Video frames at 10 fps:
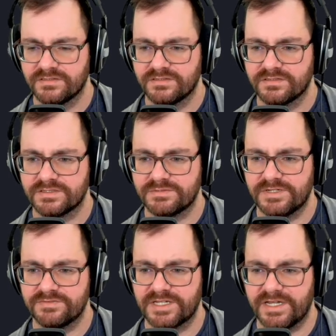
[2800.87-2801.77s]
Because we
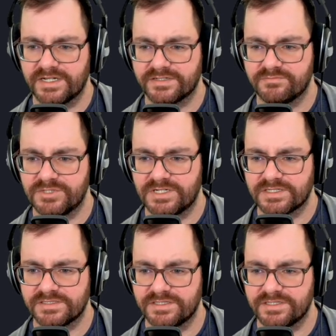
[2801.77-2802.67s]
have like active
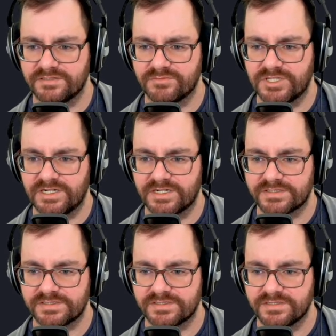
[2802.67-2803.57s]
blocks and hidden
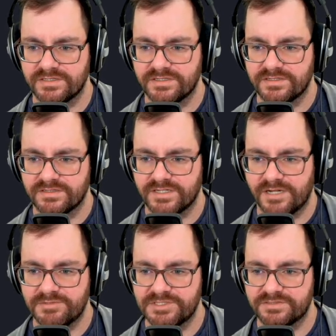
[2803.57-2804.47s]
blocks.
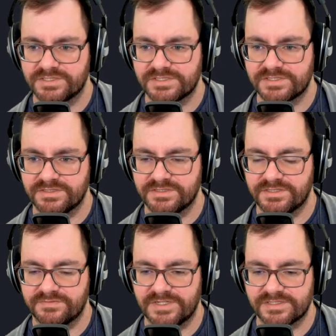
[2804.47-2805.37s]
I'm a little concerned that
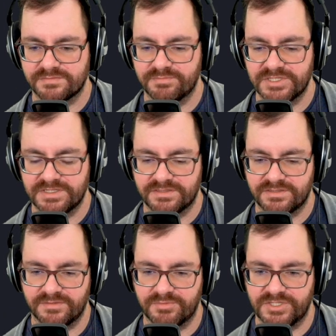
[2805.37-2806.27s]
if I split
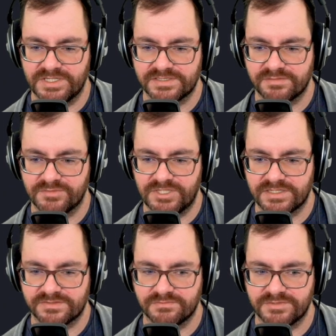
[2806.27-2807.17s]
the placing
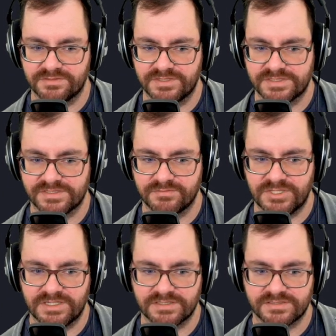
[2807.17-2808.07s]
blocks from the erasing
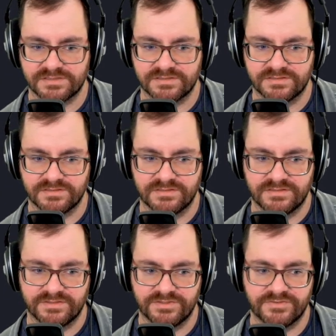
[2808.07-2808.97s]
blocks,
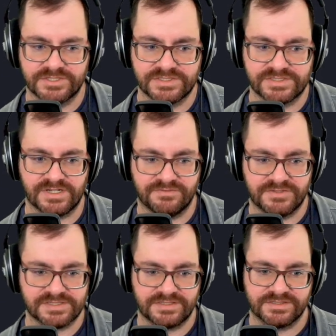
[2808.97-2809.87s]
you love a good
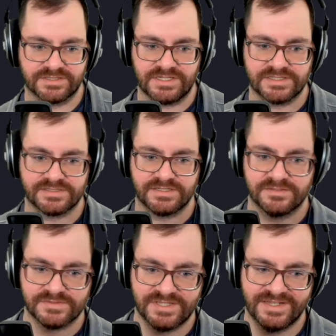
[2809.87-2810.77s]
suffix on your class
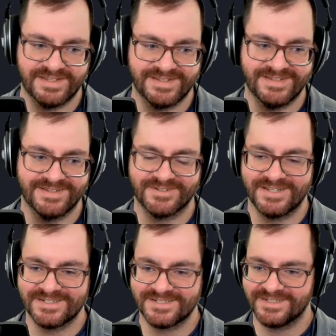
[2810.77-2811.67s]
names,
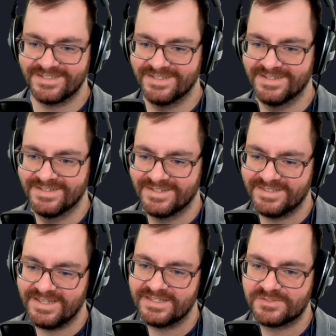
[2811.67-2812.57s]
Rihanna Journey.
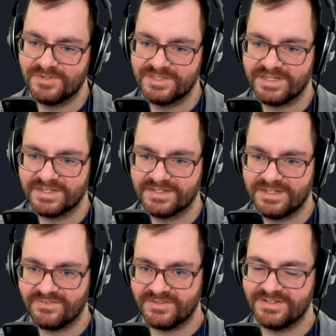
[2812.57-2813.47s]
Yeah, that's one thing.
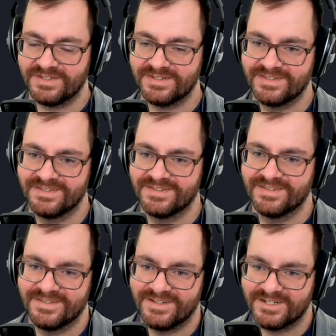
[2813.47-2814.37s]
I mean,
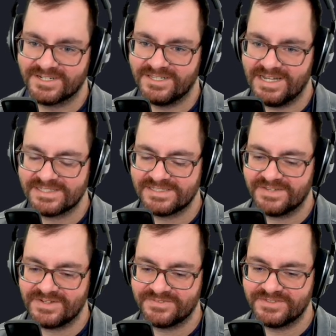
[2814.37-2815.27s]
on a class
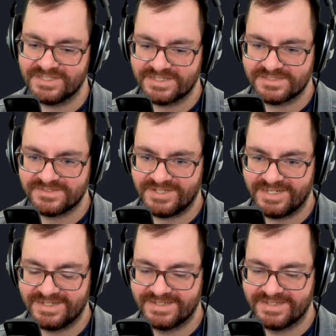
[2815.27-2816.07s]
name, I feel like it's fine.